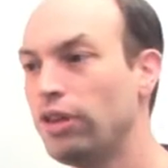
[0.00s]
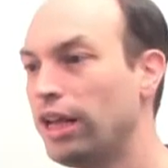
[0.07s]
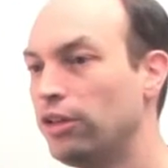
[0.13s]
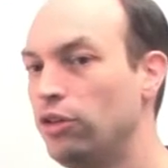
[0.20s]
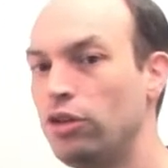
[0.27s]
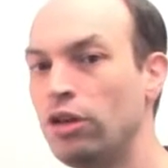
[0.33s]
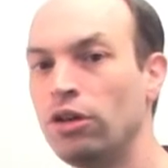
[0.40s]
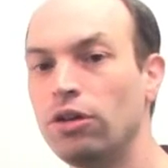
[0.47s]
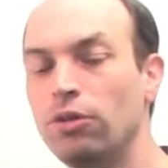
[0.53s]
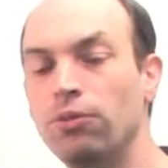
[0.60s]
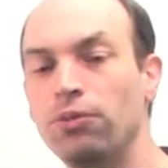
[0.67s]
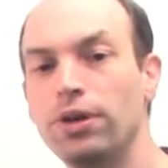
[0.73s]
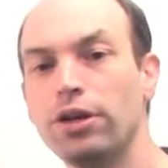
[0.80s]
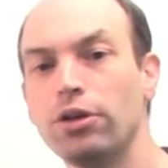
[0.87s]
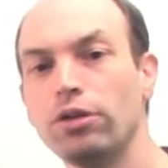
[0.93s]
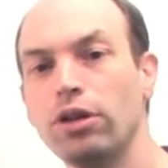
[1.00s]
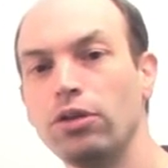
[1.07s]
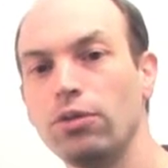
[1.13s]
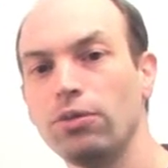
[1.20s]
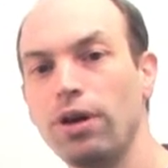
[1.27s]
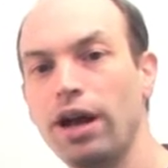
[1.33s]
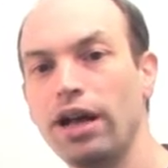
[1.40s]
that you can configure the
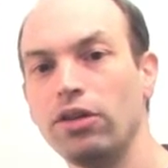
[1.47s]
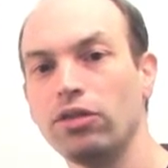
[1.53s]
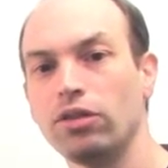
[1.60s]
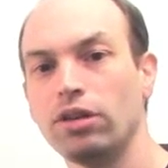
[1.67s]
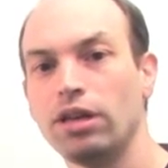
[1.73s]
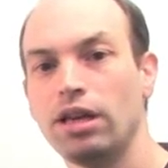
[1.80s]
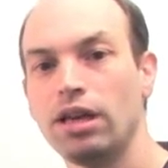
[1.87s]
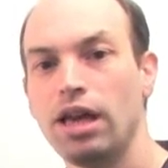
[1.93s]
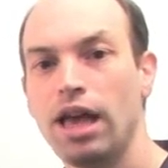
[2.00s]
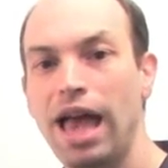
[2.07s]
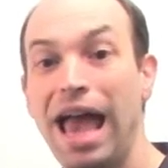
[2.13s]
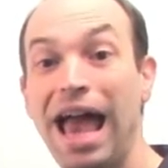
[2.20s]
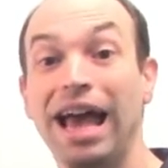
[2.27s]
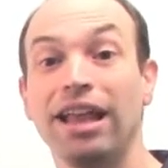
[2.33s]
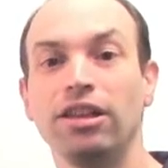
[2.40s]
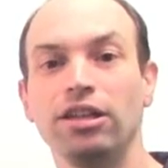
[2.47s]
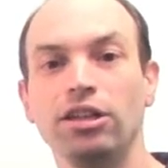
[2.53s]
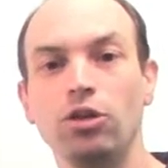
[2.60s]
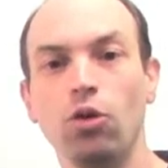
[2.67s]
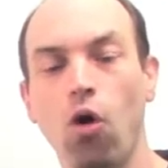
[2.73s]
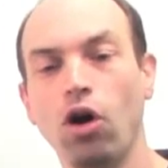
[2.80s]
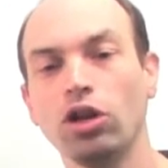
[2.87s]
device and then
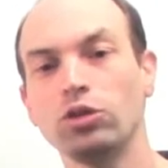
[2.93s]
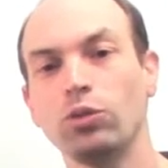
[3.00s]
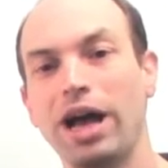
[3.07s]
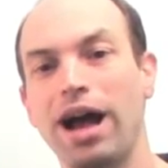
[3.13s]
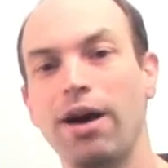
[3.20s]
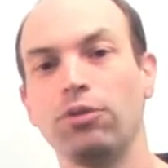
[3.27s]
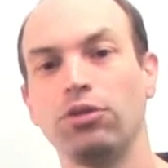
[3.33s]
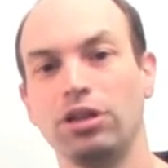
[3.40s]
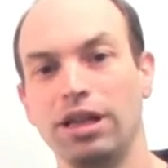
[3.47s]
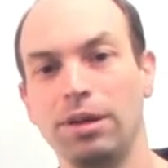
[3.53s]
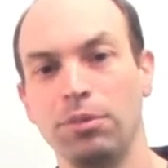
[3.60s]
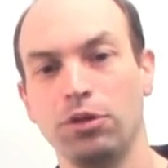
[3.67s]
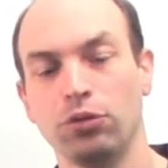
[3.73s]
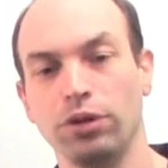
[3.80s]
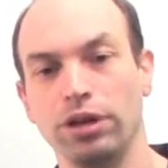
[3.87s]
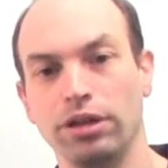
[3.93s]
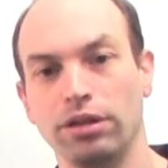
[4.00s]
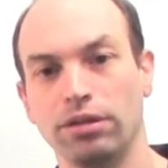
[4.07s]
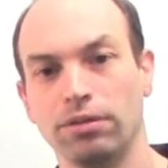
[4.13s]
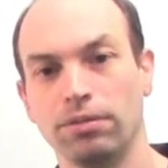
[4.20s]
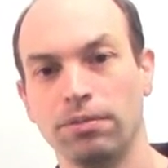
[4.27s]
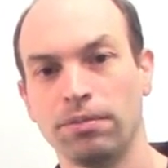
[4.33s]
you also have telemetry.
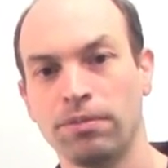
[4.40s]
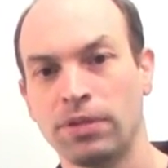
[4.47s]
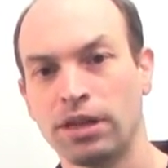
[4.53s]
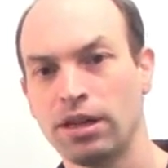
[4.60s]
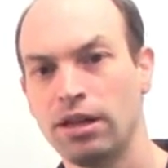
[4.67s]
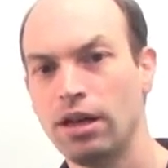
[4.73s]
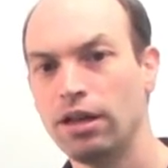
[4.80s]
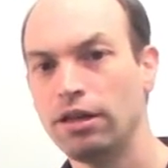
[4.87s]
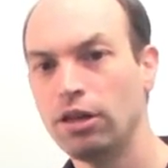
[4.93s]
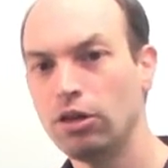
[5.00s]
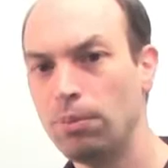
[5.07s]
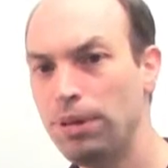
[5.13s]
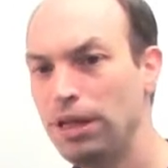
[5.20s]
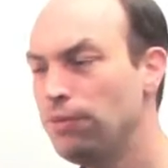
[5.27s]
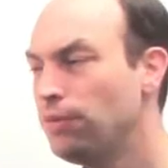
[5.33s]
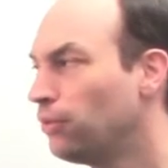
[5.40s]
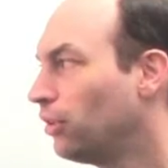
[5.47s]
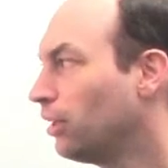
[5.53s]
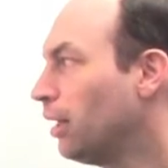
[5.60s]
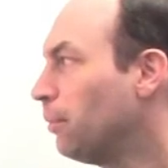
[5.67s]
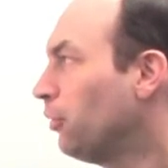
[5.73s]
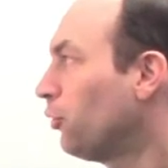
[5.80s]
Now the benefit of
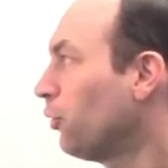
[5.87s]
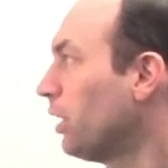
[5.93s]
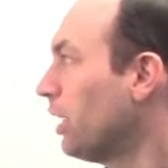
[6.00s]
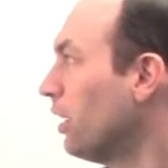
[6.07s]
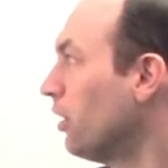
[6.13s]
telemetry